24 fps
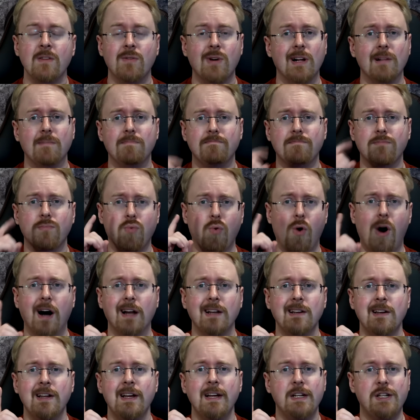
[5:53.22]
well,
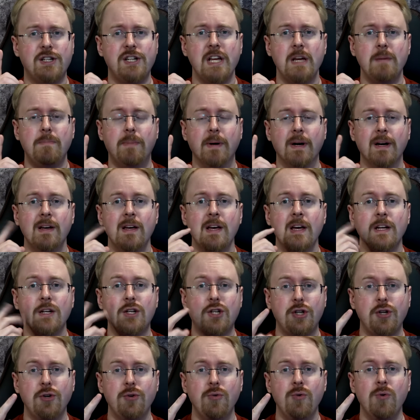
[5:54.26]
one, cheaper,
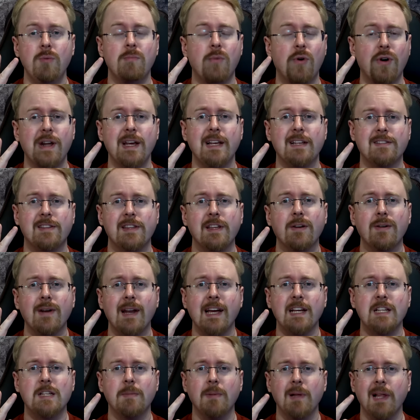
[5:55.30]
two, more easily
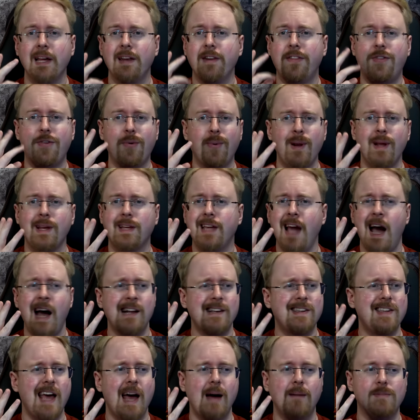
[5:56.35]
relatable, and three,
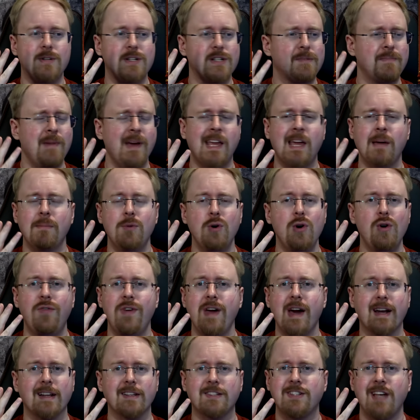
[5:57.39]
goddamn, just make a
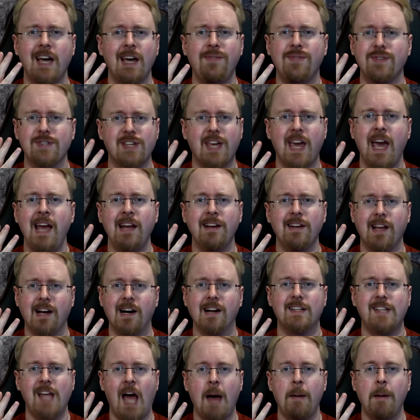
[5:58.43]
movie out of Cypher's Cain,
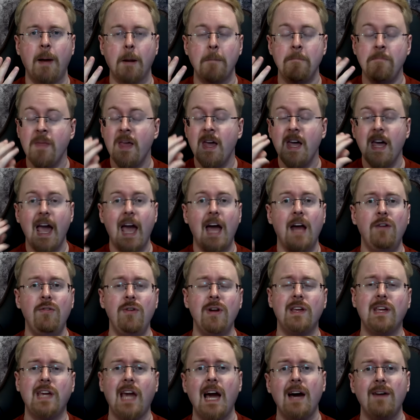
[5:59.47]
goddammit.
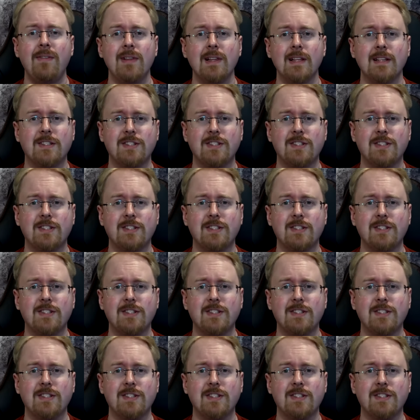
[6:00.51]
Henry Cavill